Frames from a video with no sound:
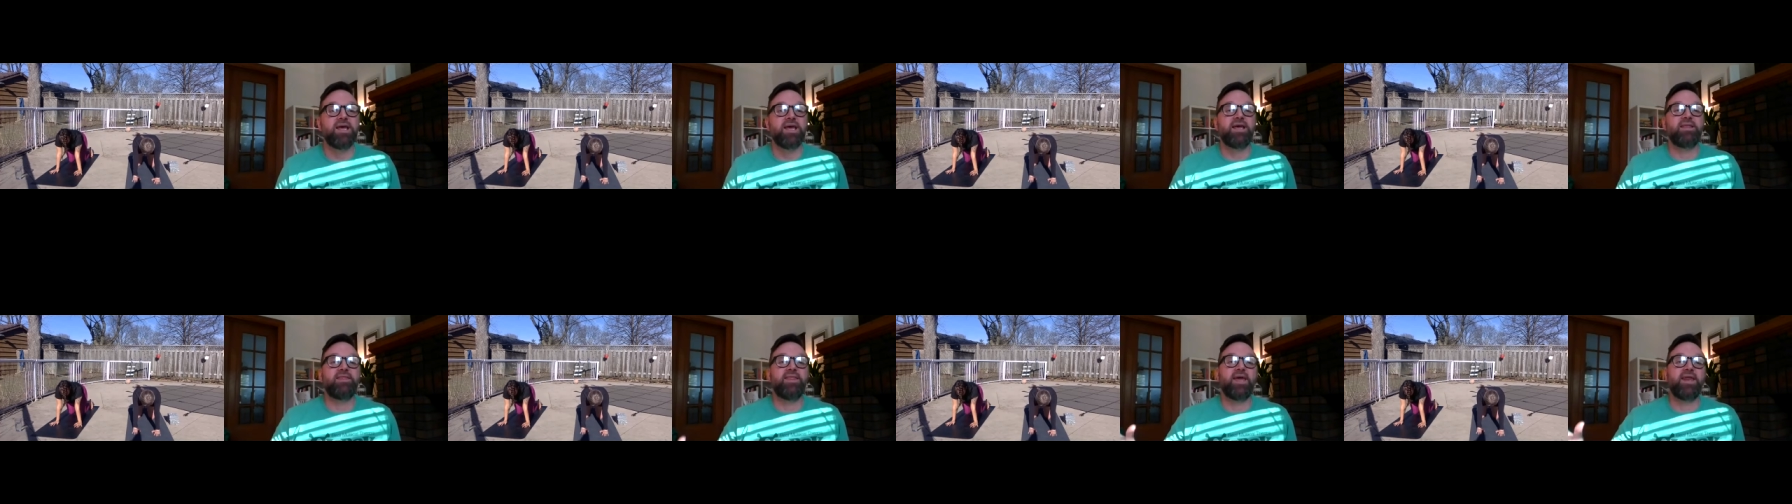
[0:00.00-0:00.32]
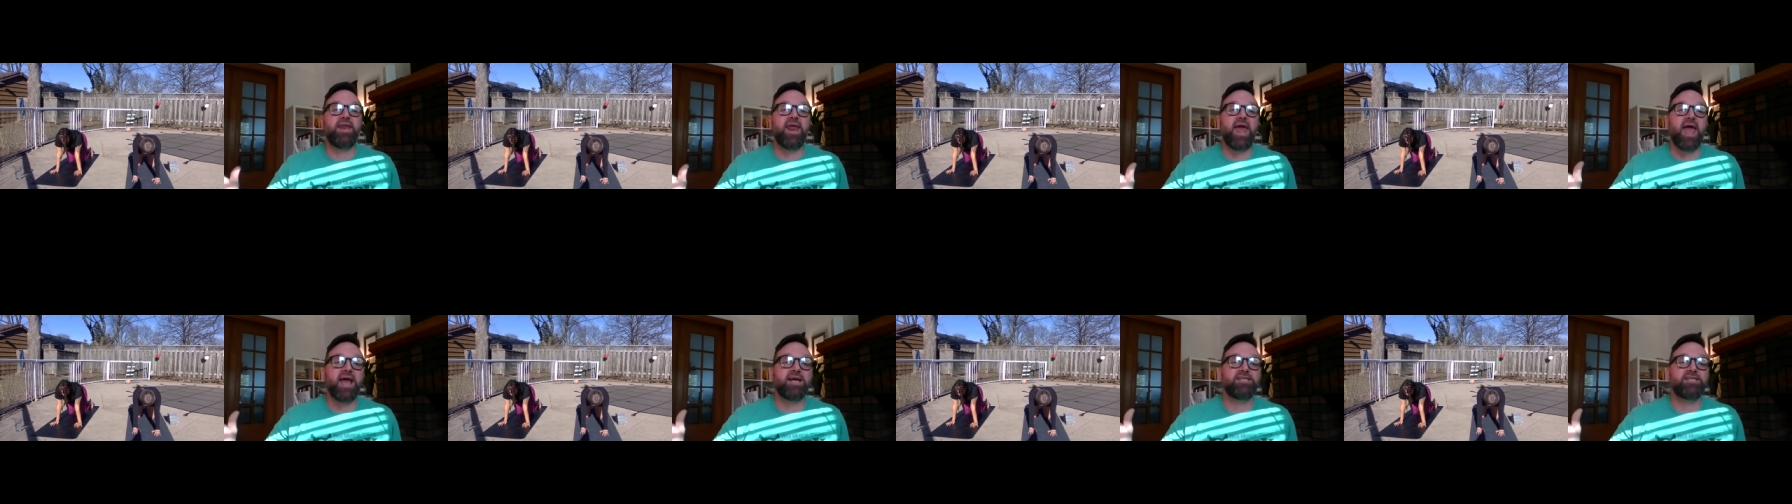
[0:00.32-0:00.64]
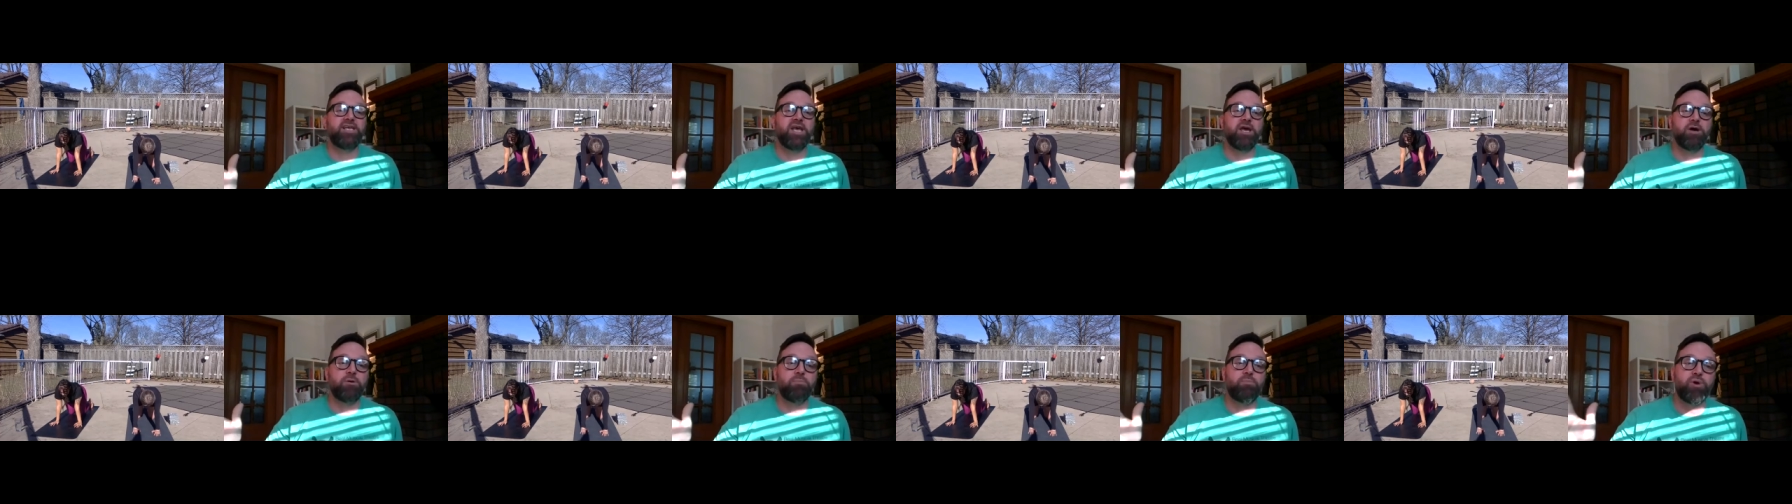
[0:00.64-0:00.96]
and then
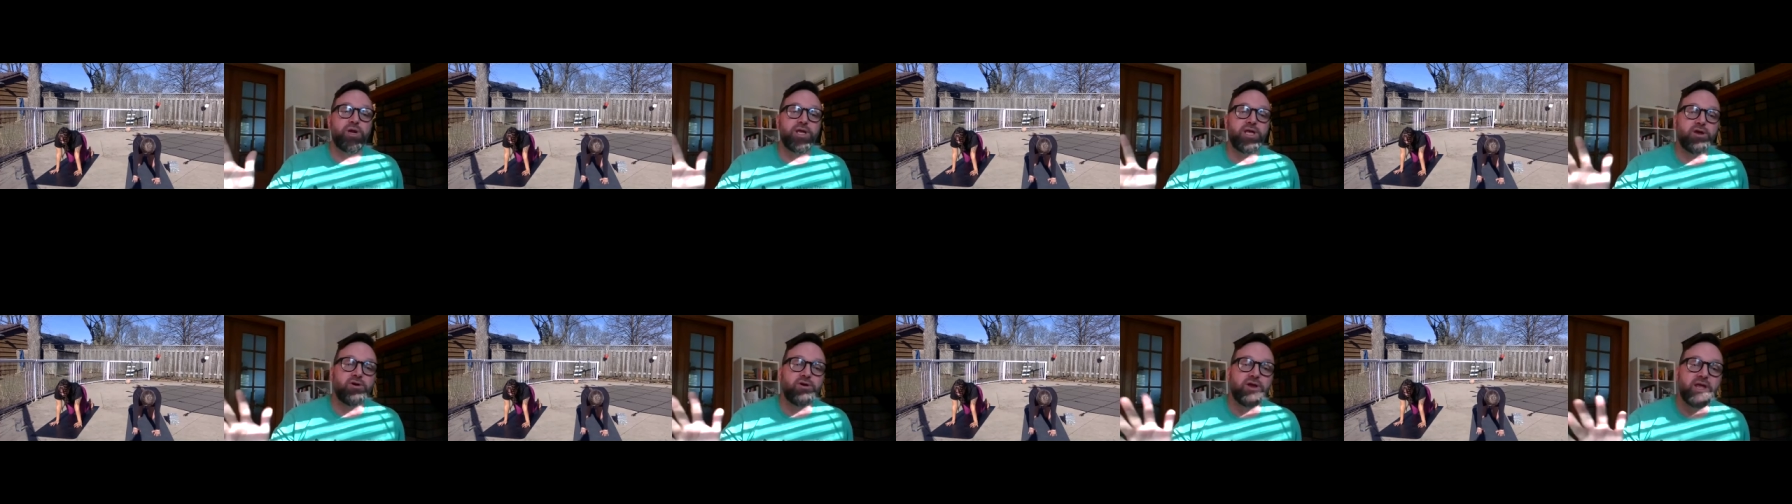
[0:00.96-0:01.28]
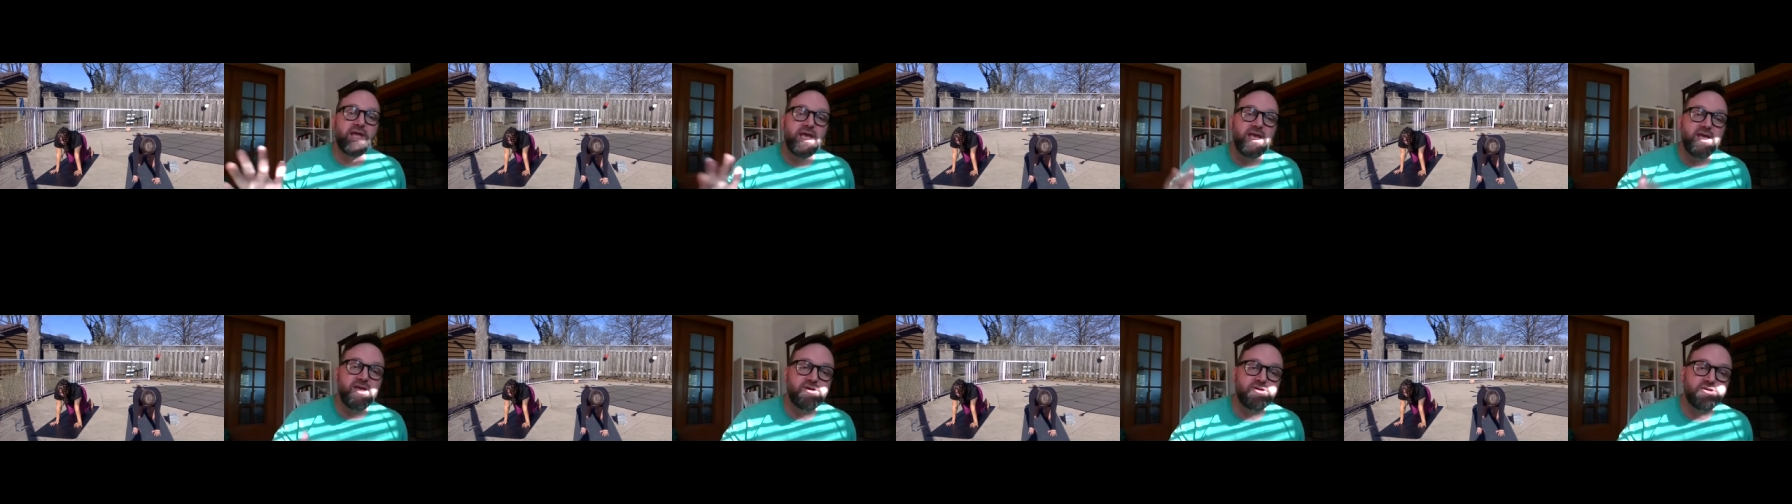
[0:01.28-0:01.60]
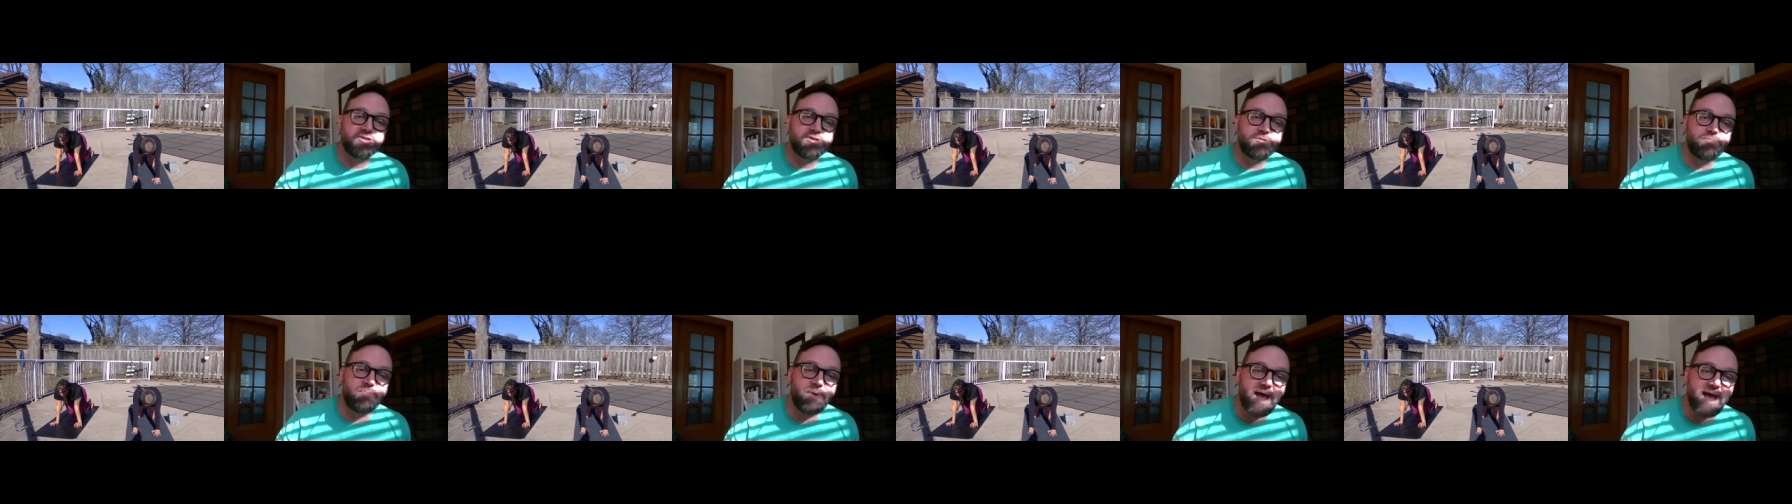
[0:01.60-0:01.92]
exhale, bring your
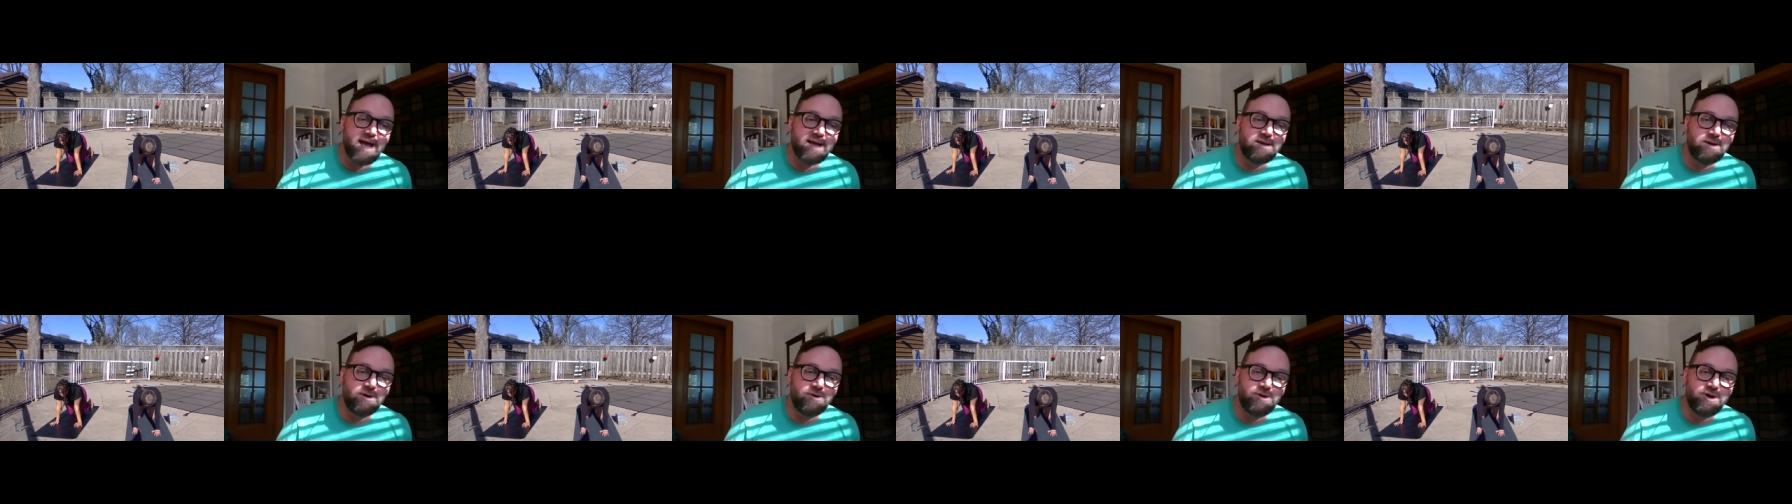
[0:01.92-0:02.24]
heels back